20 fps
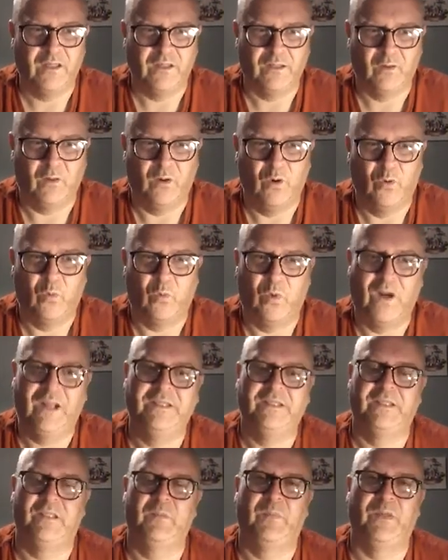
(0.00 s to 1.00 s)
You know,
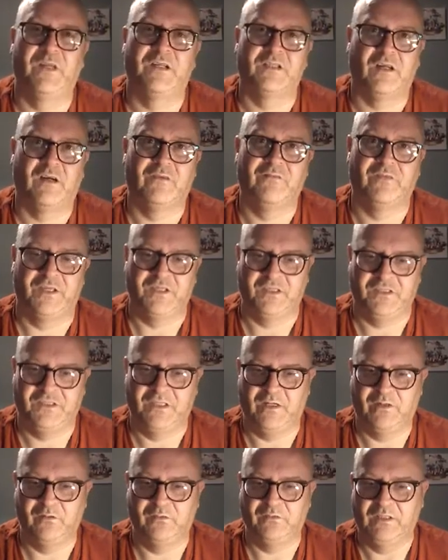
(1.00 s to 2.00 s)
why did the parents have this
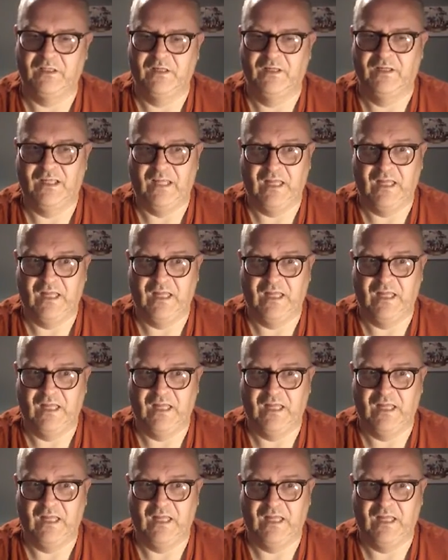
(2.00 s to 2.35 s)
child